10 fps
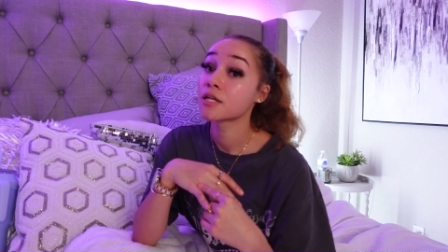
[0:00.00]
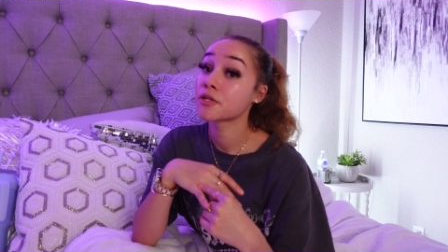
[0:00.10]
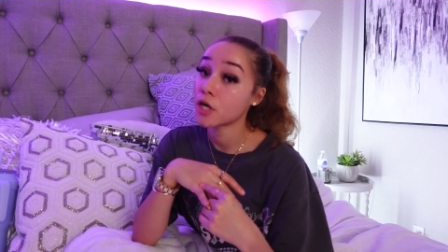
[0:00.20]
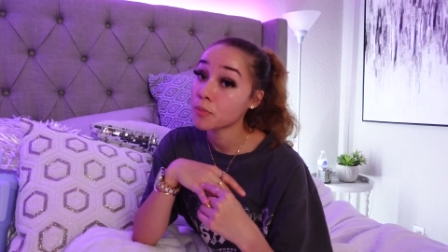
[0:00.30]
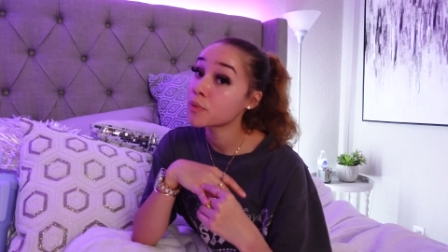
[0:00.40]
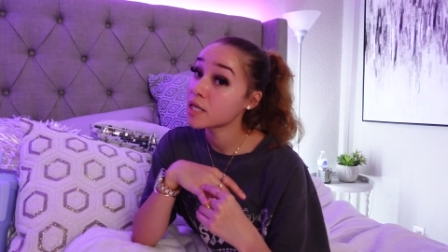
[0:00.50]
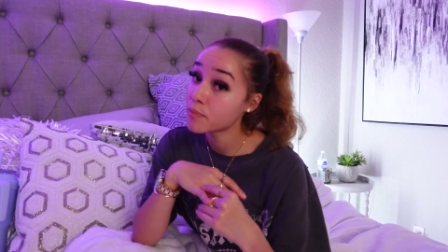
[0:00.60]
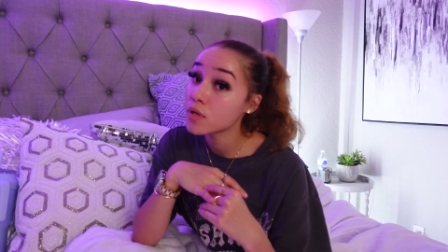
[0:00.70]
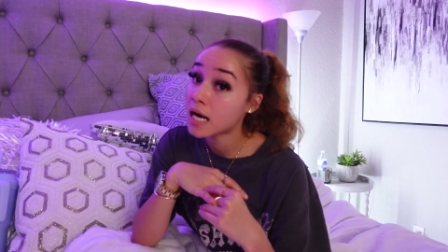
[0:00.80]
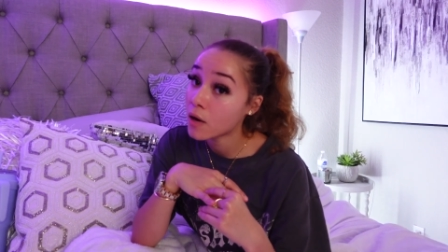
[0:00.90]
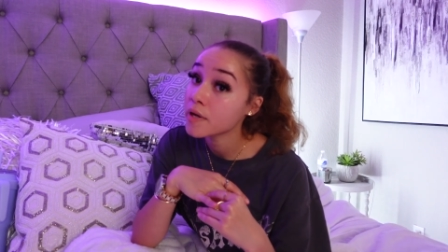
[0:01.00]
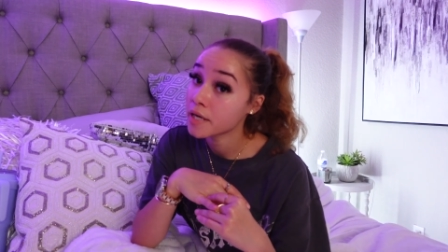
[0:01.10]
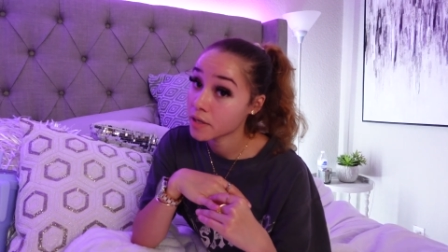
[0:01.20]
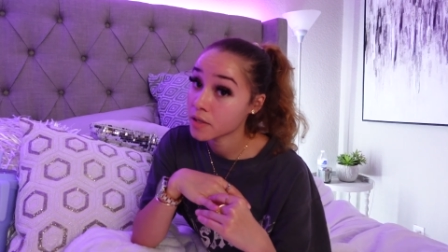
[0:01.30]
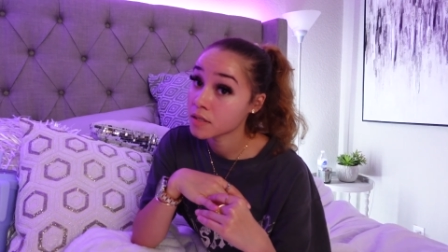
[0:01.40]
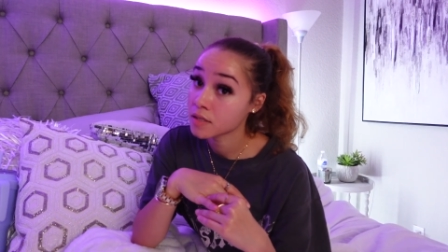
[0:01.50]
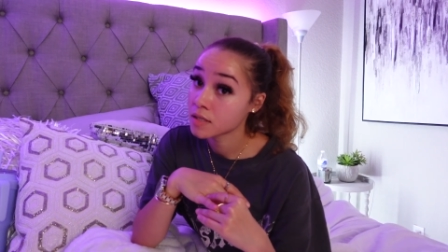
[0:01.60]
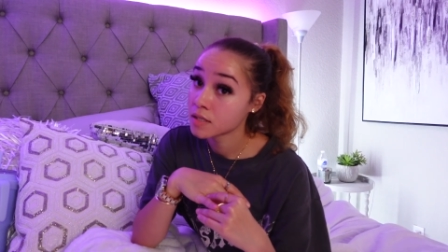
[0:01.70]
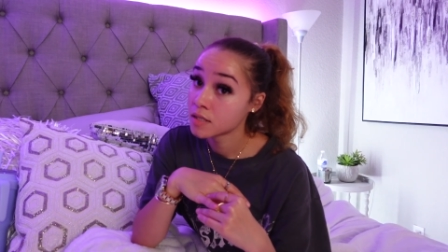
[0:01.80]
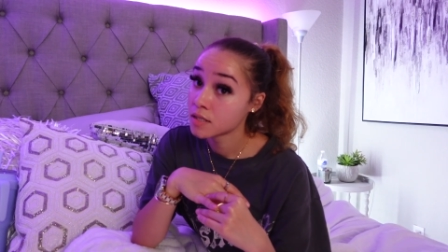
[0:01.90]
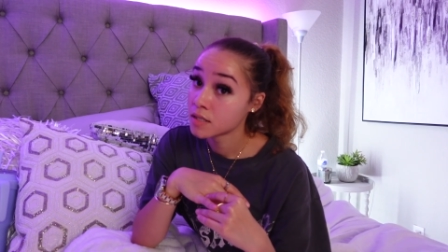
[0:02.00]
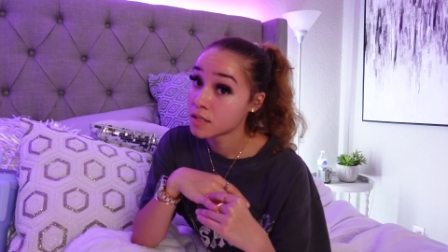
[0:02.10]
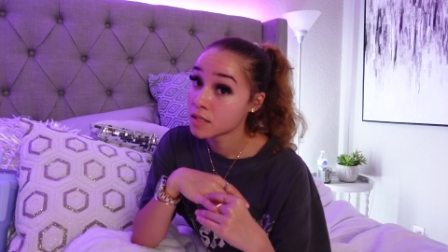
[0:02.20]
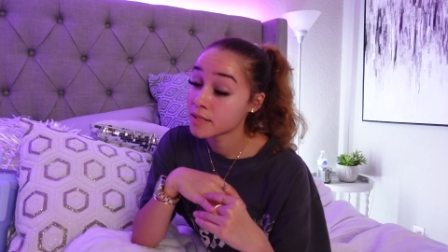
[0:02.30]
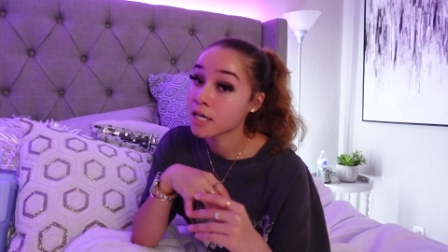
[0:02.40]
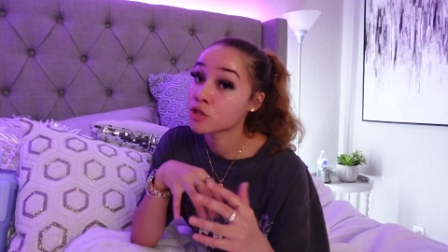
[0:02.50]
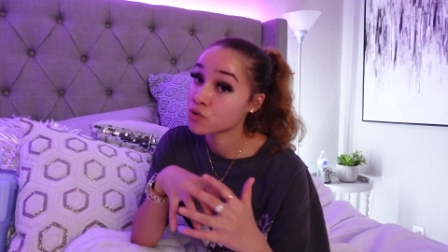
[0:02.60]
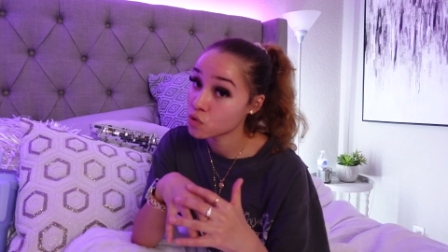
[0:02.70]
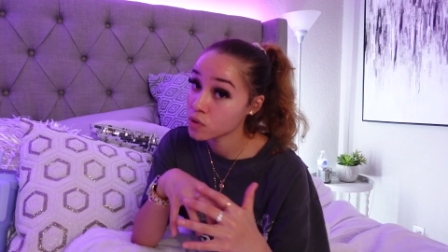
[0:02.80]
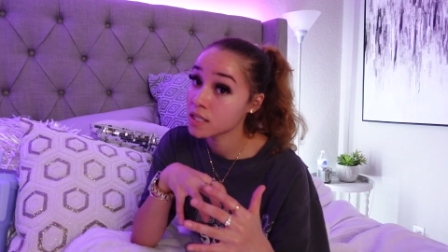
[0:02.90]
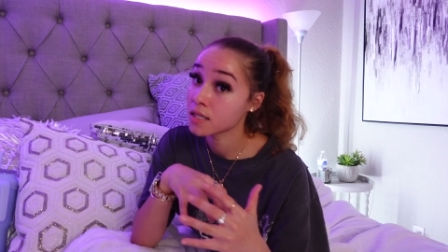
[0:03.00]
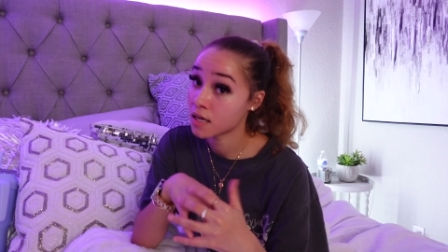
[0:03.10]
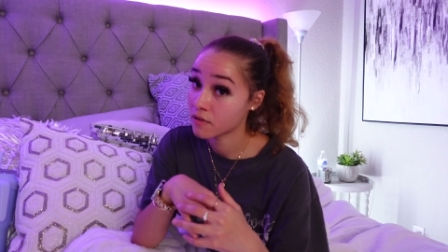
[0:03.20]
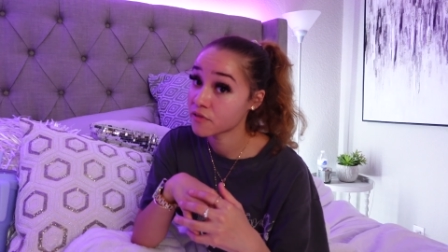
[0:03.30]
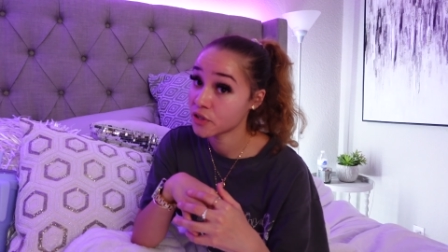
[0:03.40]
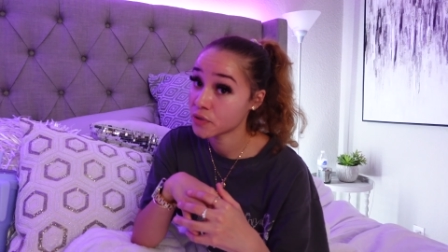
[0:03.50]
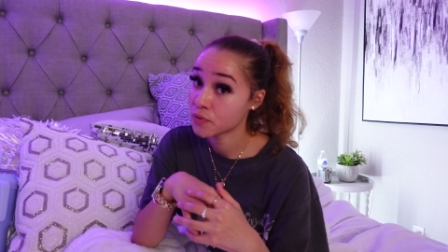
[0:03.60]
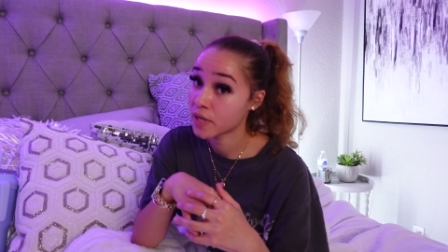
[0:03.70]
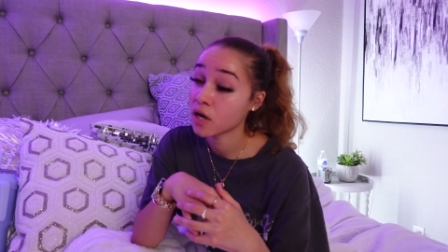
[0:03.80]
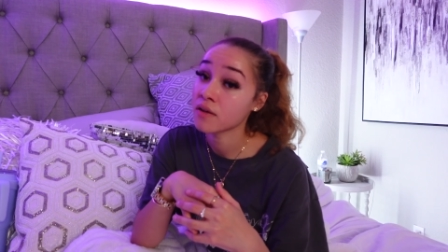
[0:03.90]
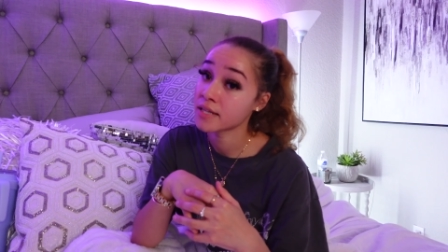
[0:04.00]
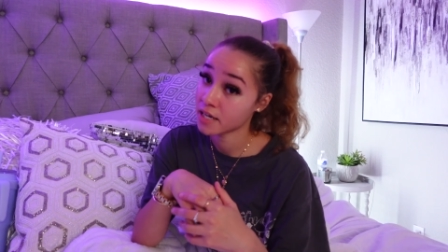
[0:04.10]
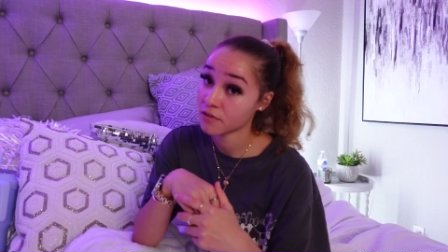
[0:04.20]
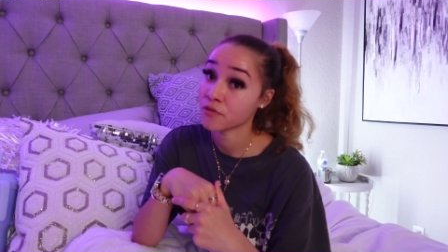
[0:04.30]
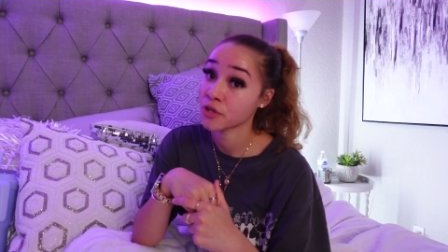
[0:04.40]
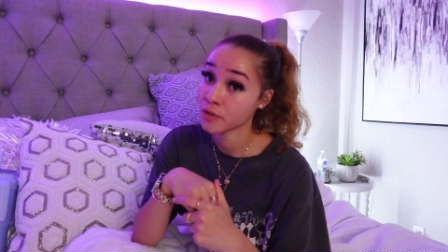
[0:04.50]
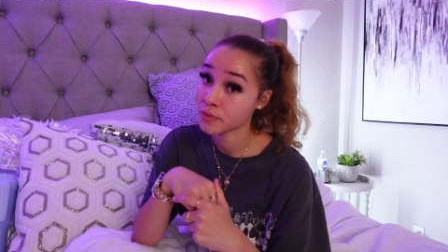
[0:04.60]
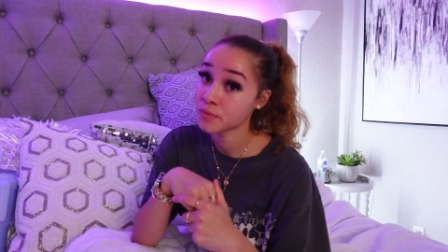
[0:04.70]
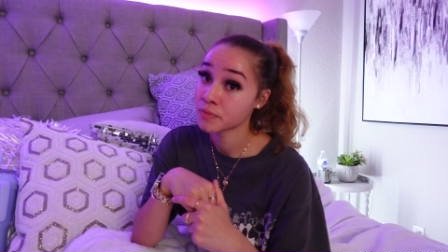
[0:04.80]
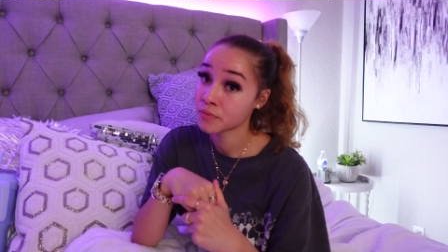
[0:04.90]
there are people out here that truly love you and are there for you.